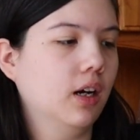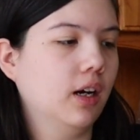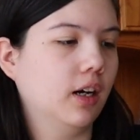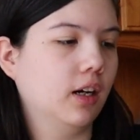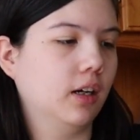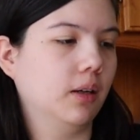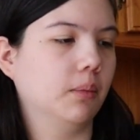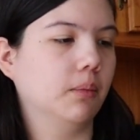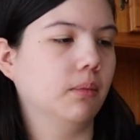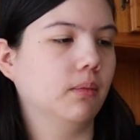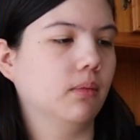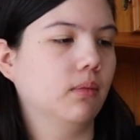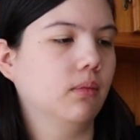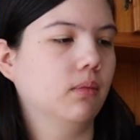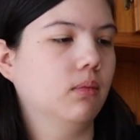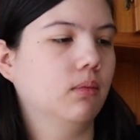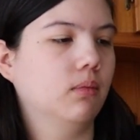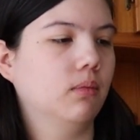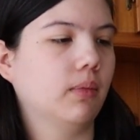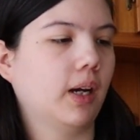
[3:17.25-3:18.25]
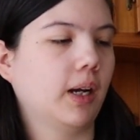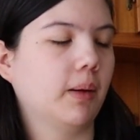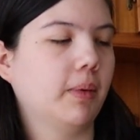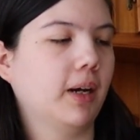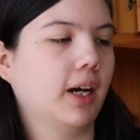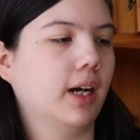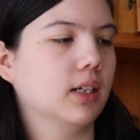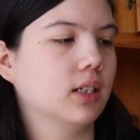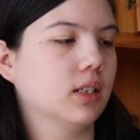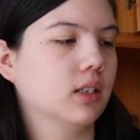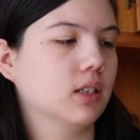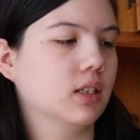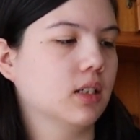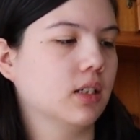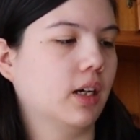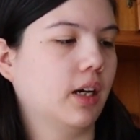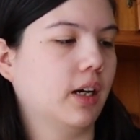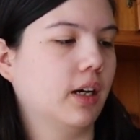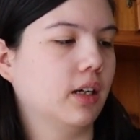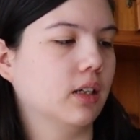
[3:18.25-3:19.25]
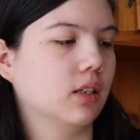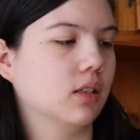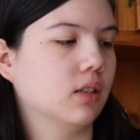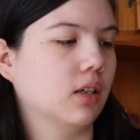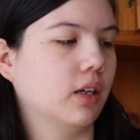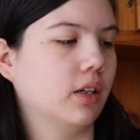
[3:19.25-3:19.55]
My pattern size,